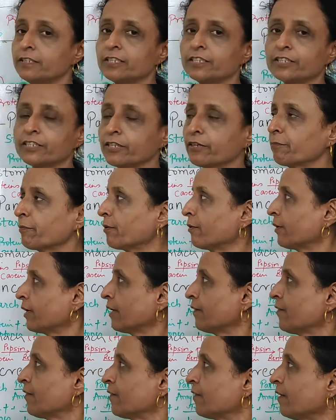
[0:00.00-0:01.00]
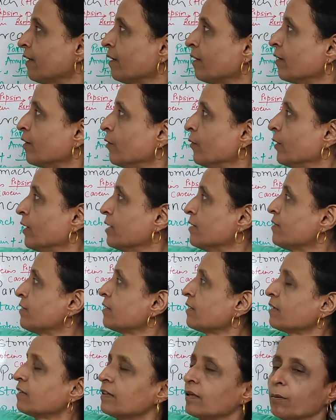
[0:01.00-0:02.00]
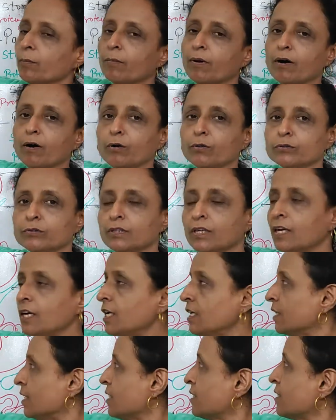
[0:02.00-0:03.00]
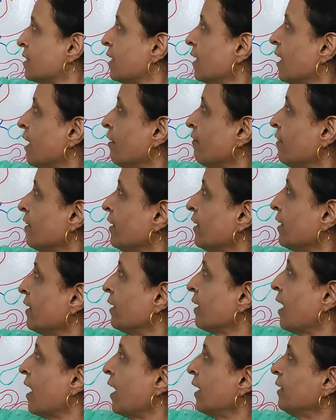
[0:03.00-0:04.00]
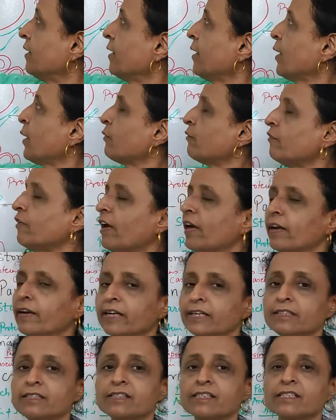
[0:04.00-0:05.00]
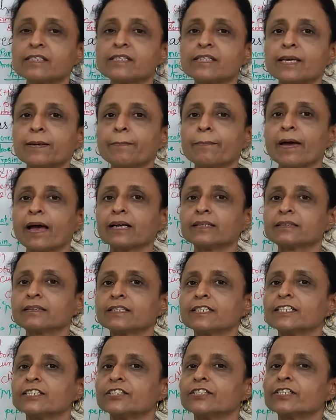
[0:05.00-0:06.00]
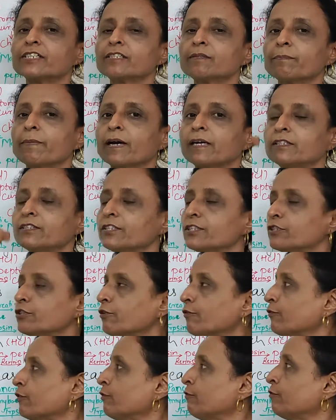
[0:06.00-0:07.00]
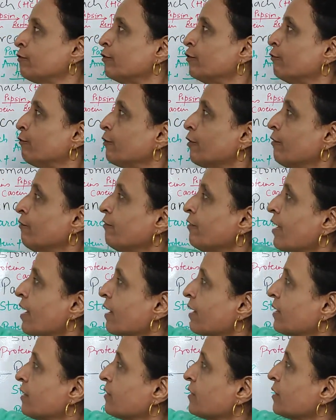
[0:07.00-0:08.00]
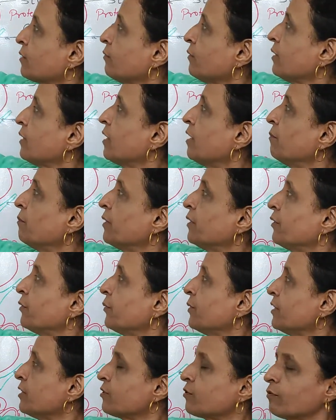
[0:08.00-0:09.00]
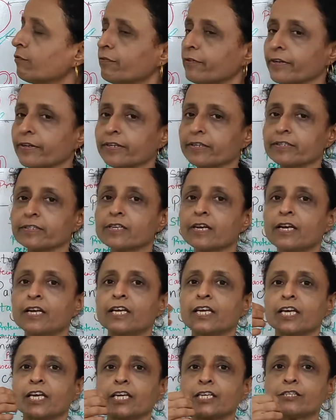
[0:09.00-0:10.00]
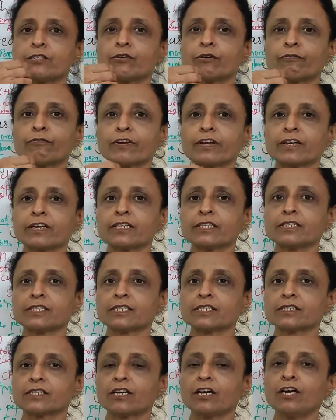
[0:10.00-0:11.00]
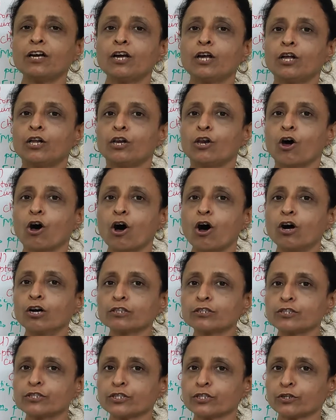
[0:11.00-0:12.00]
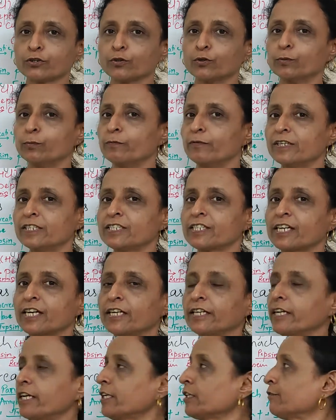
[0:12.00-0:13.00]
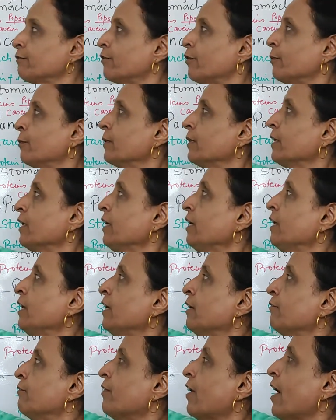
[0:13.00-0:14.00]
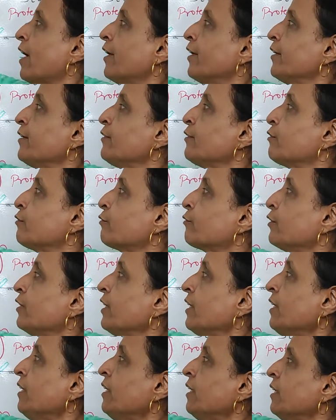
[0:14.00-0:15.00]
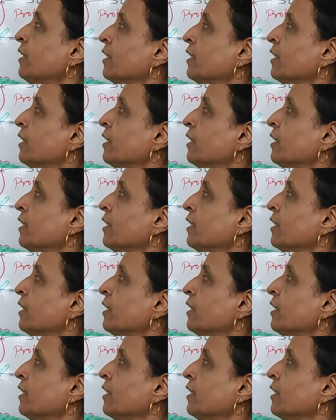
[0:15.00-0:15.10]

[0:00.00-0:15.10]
system you can see. You can see the mouth, the salivary gland, pharynx is the passage, just passage of the food. From pharynx it will come into esophagus. Esophagus is a long tube which connects from the pharynx to the